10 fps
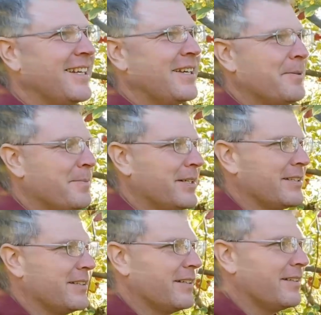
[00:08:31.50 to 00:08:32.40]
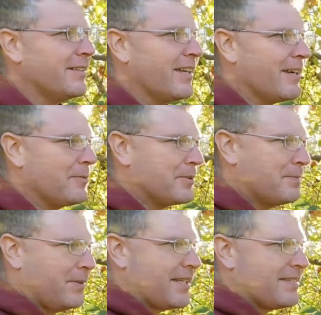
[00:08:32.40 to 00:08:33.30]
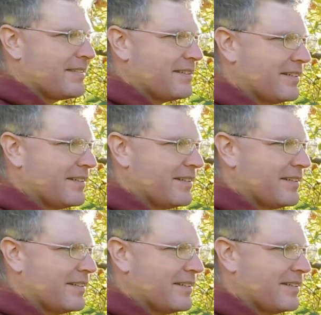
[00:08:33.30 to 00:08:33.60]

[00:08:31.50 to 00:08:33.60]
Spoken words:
But yeah, it was planted